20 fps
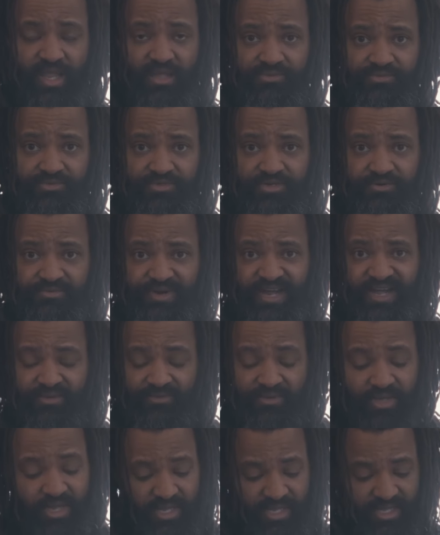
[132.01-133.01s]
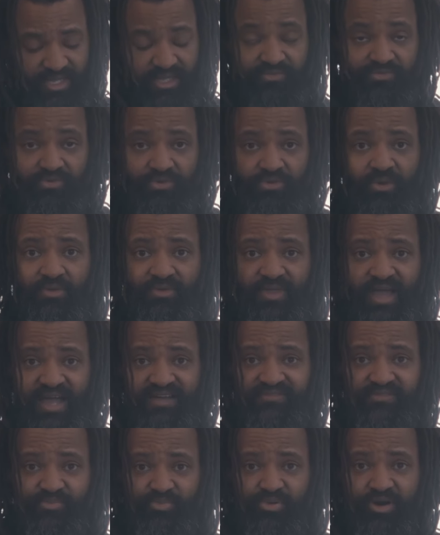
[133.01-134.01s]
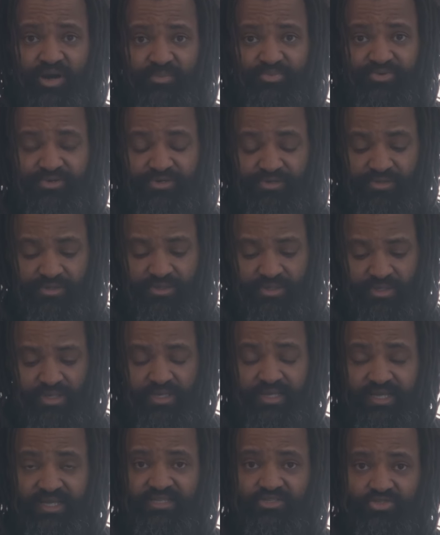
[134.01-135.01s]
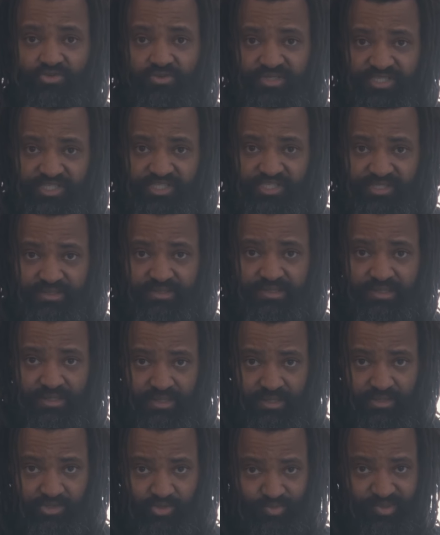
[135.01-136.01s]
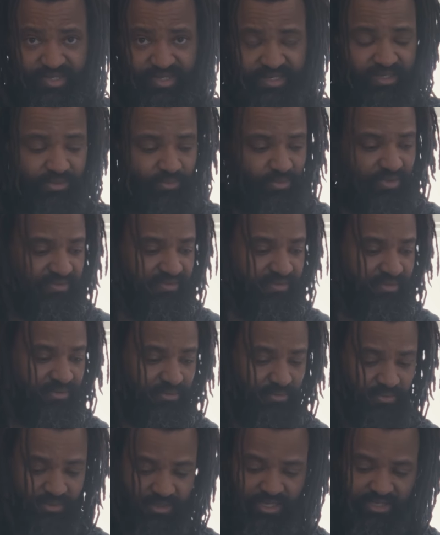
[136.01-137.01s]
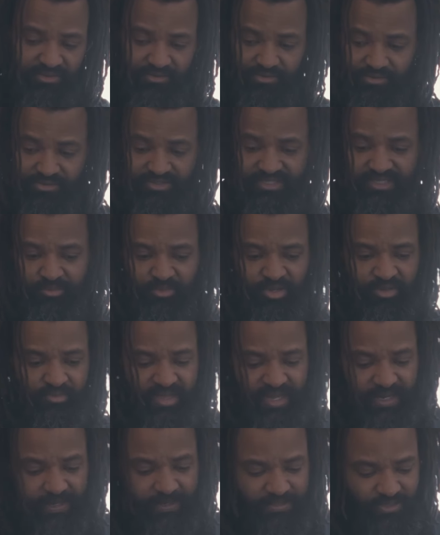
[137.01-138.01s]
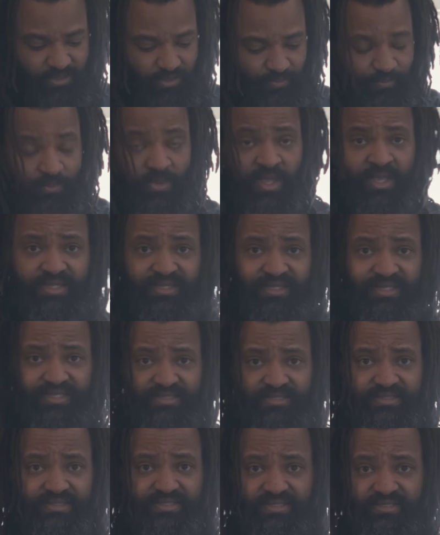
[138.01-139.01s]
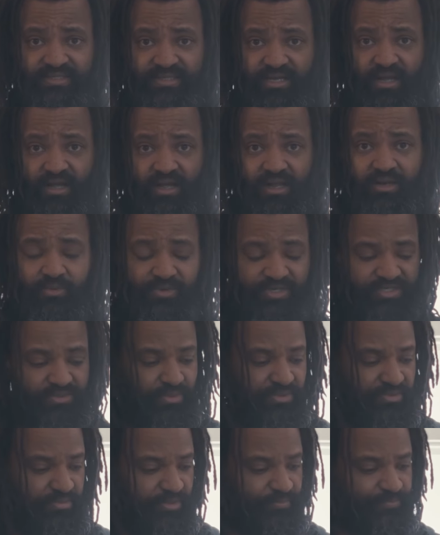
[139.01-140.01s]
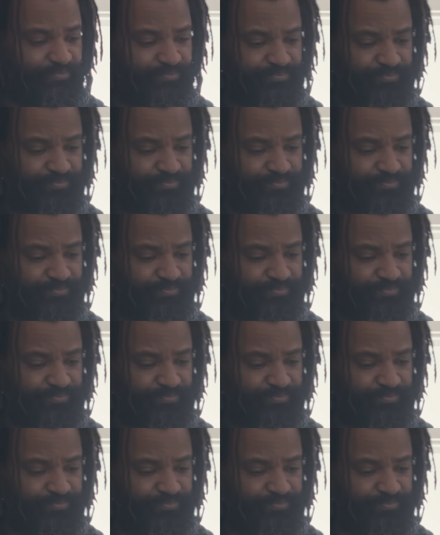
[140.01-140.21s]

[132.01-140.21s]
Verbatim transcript: through the ground if you don't have a proper insulation to begin with, you know, under your sleeping bag. So this is always with me.